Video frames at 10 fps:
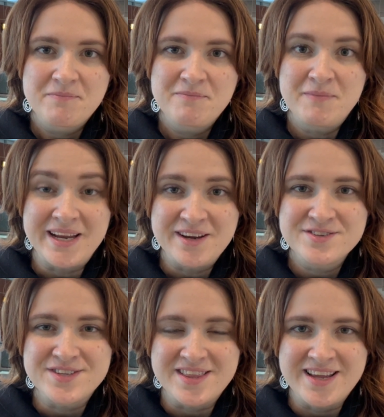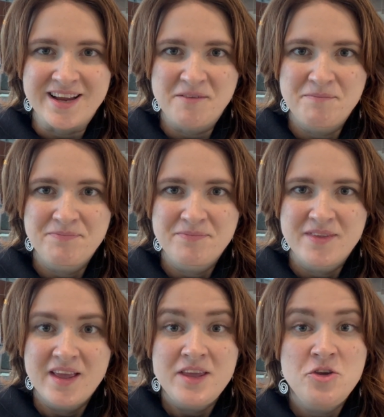But here's the
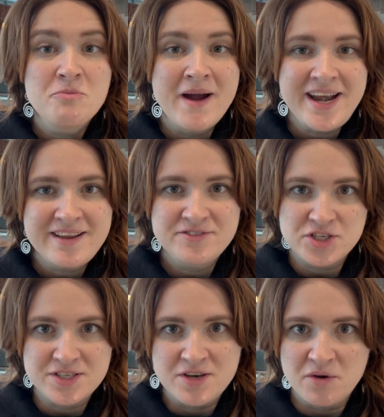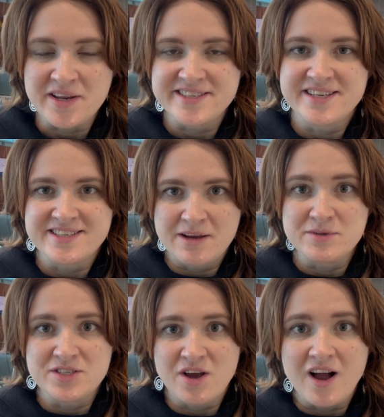thing. You might have just noticed as I
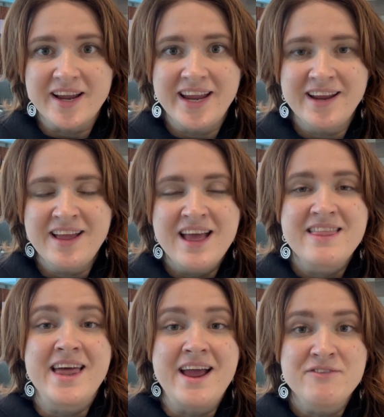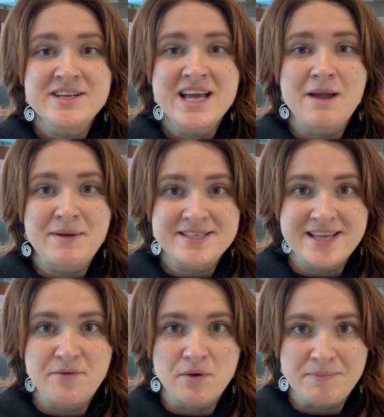was talking that every time I
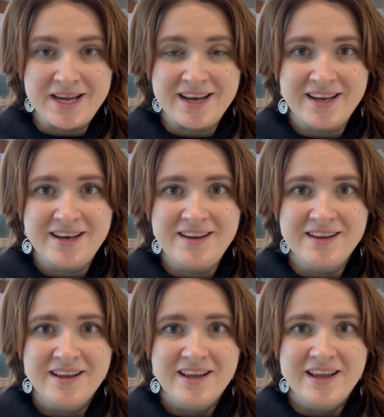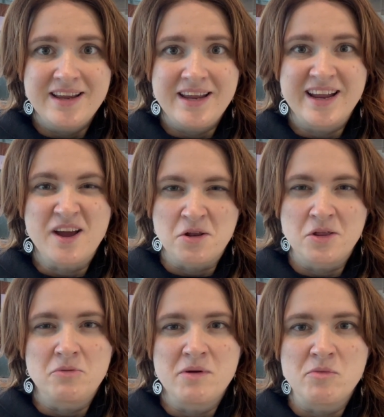said repeated, it got a
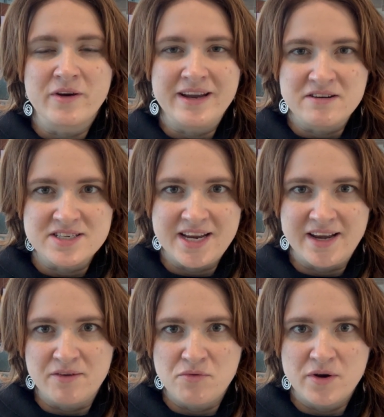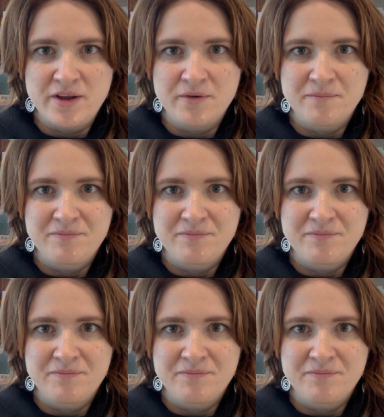little bit more irritating for you.